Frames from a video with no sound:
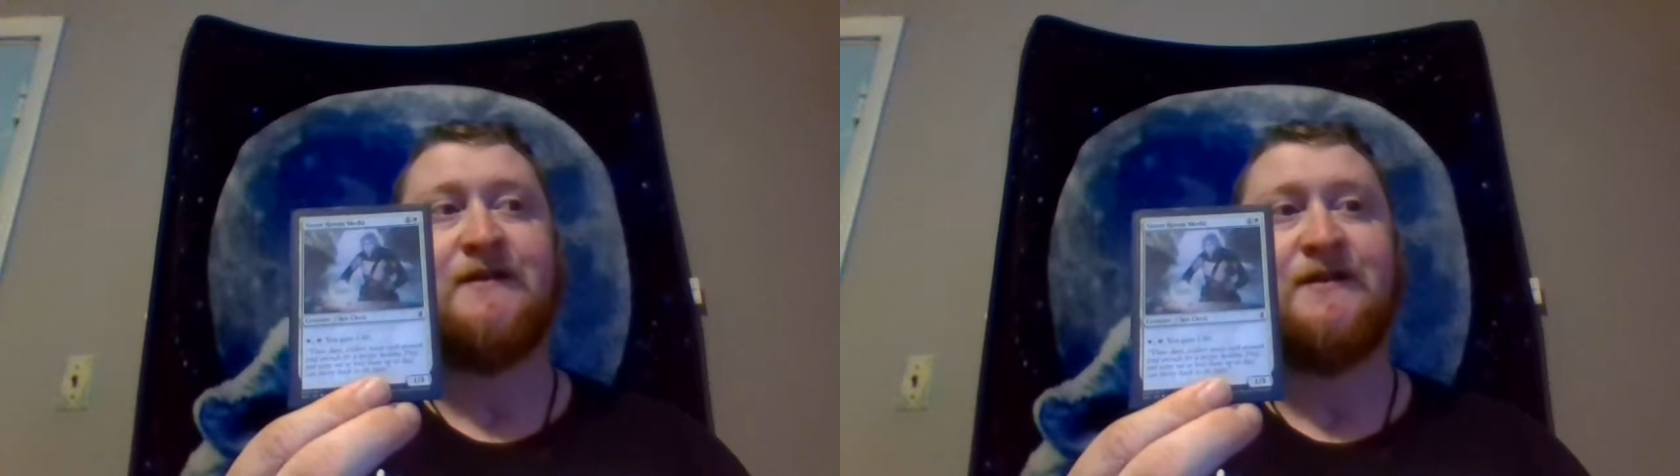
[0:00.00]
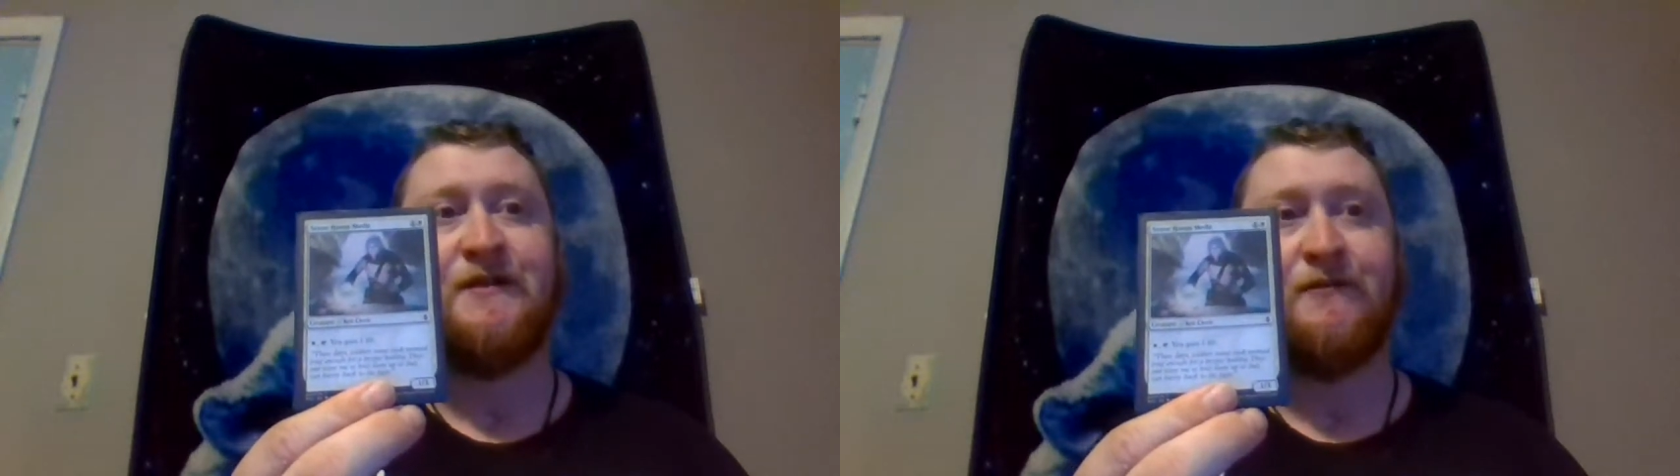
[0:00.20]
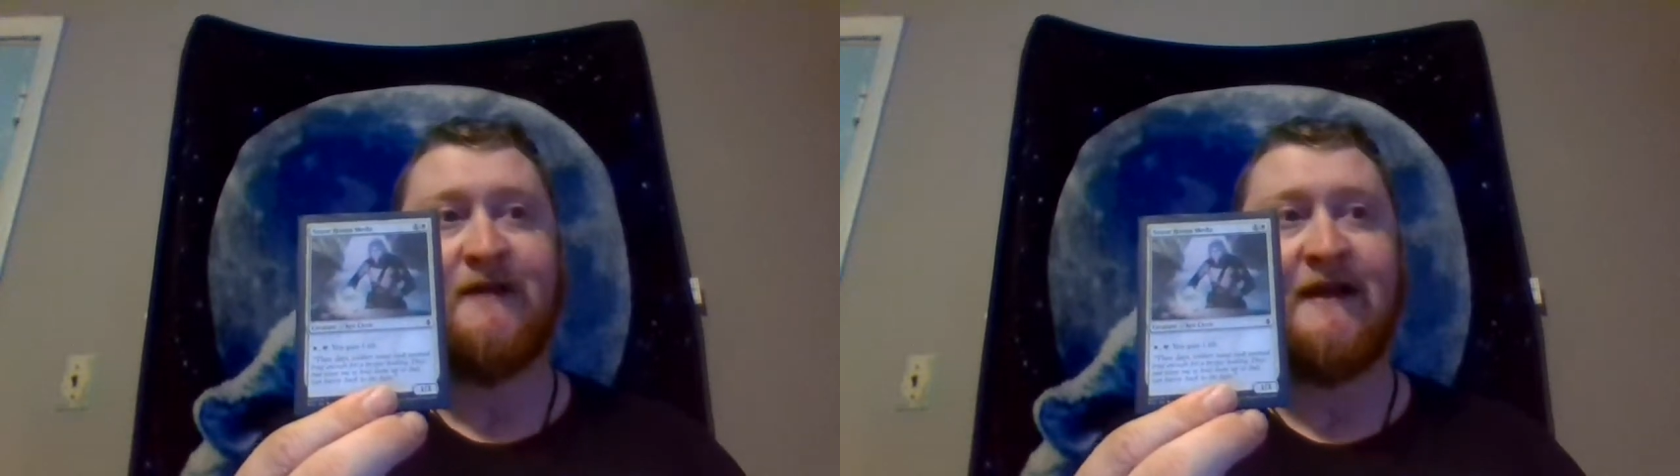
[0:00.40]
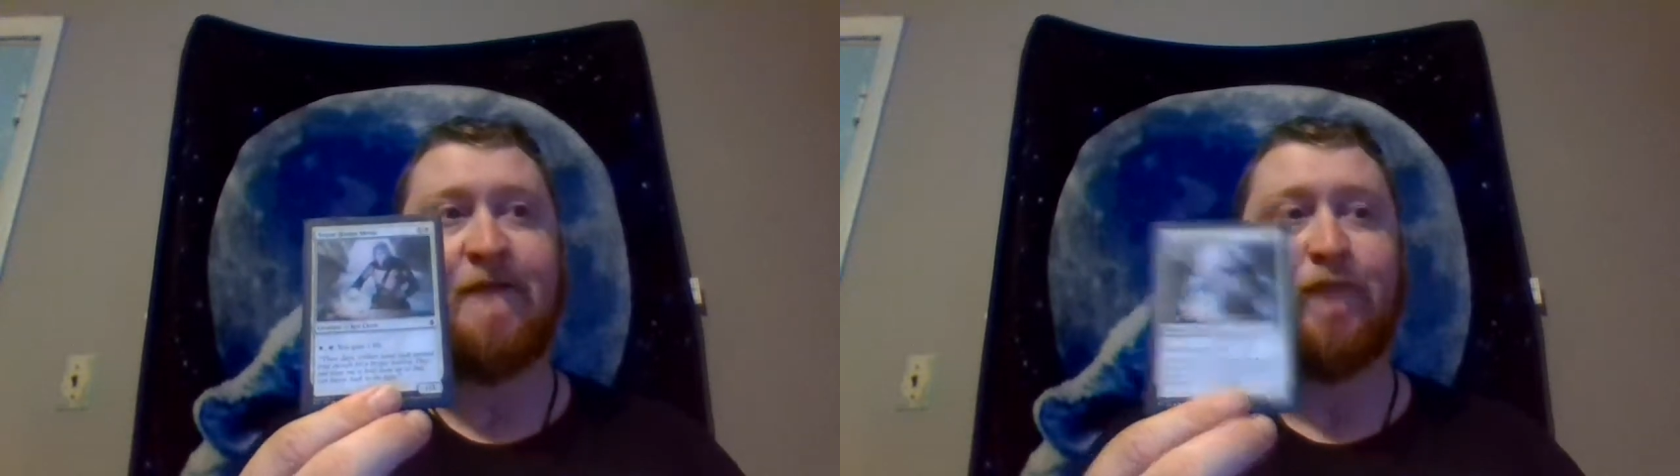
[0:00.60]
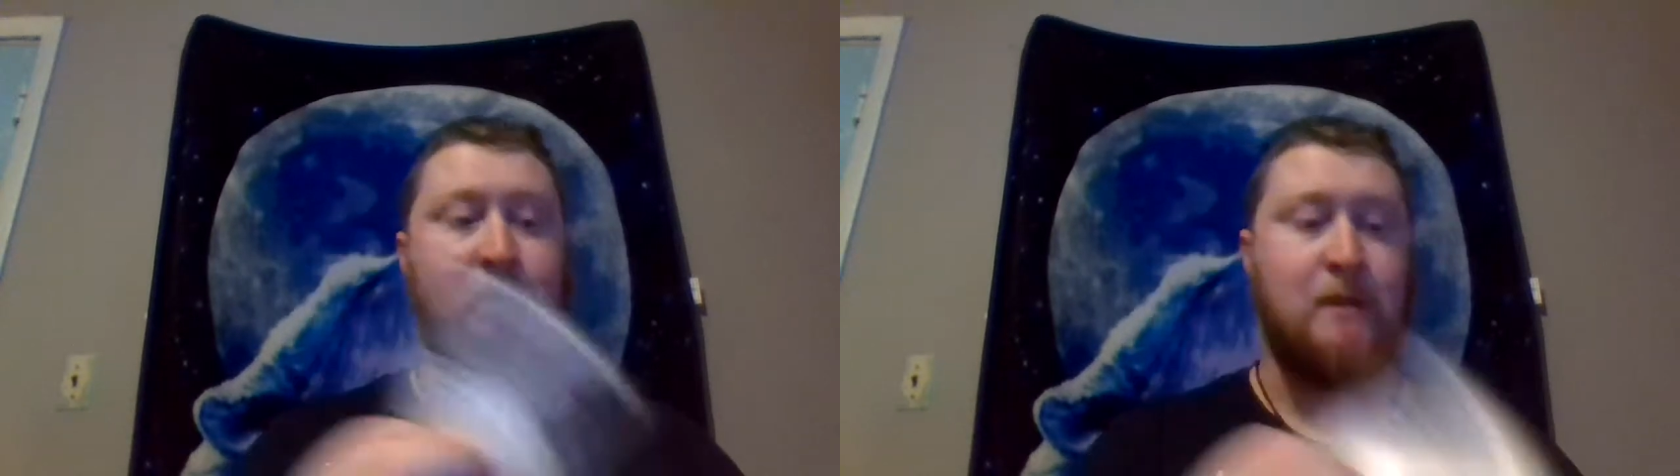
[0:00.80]
You
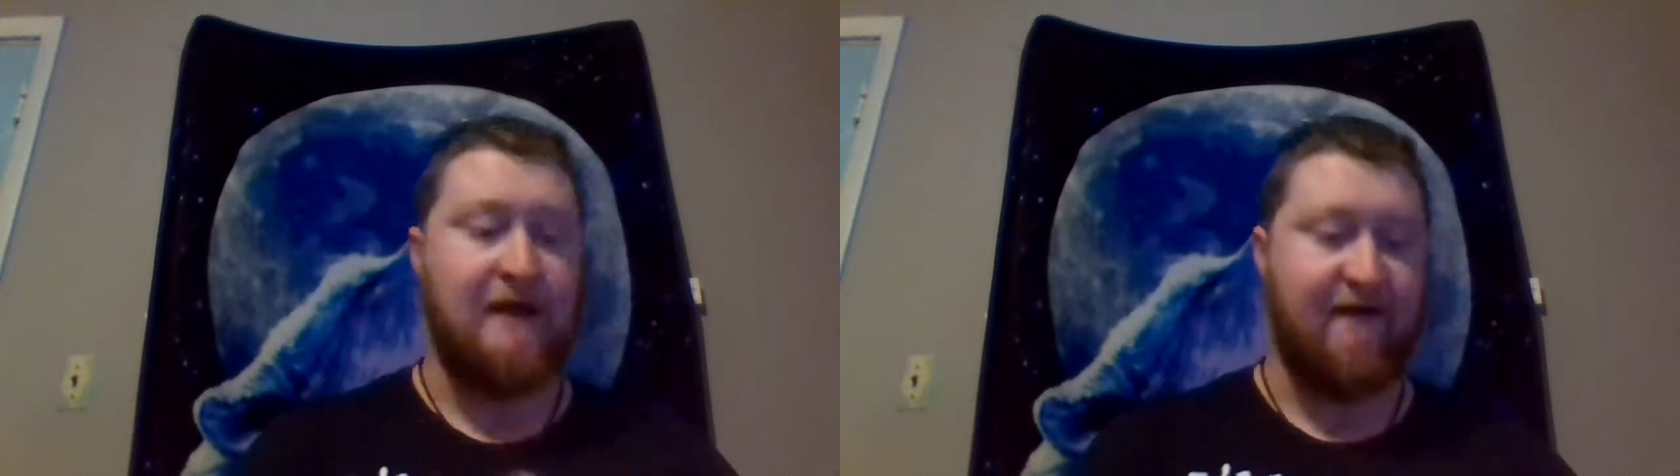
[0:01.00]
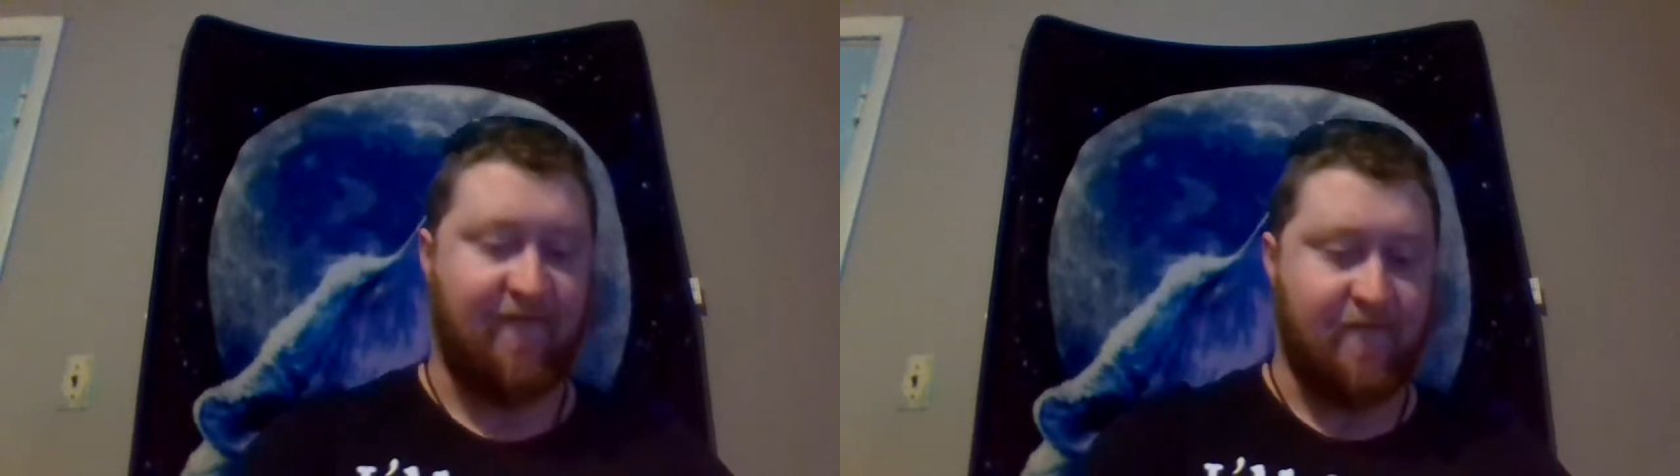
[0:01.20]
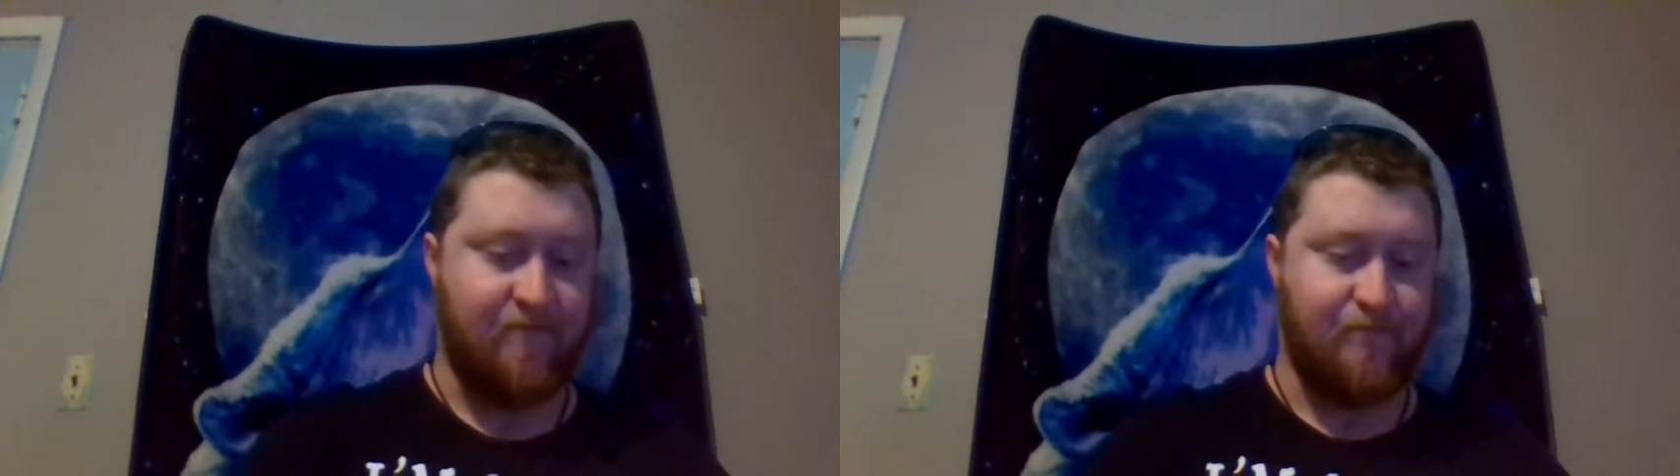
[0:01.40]
gain 1 life.